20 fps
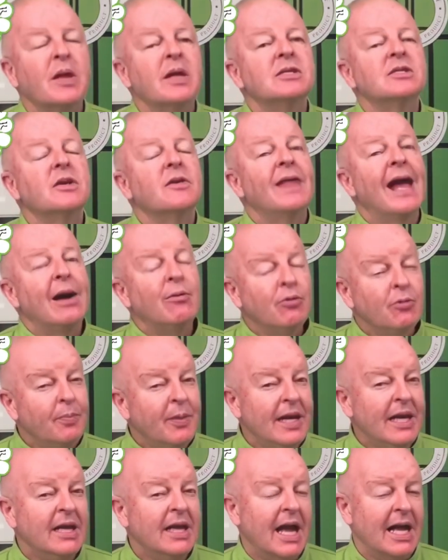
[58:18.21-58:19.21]
So that would
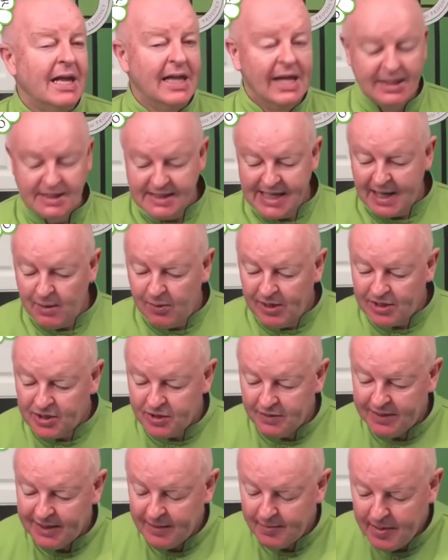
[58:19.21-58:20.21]
be like, let's say we're
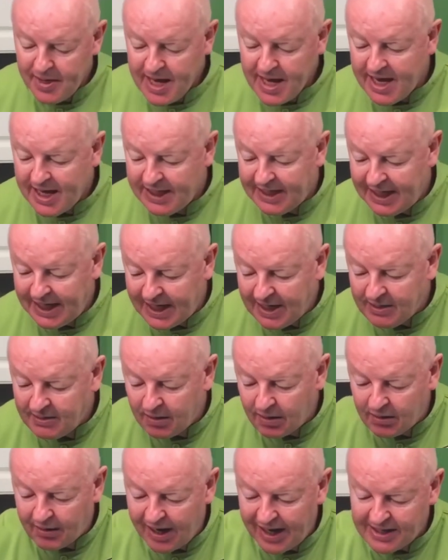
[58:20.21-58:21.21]
doing a peony,
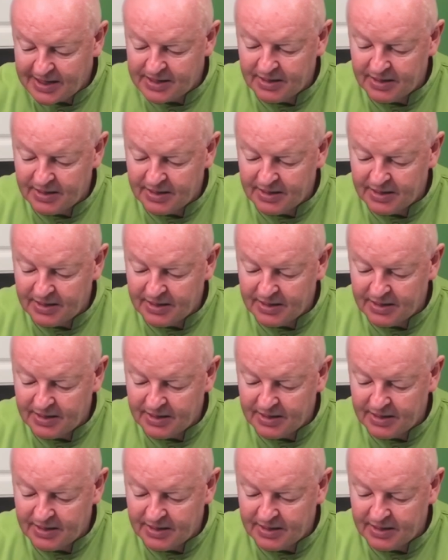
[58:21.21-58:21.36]
all right?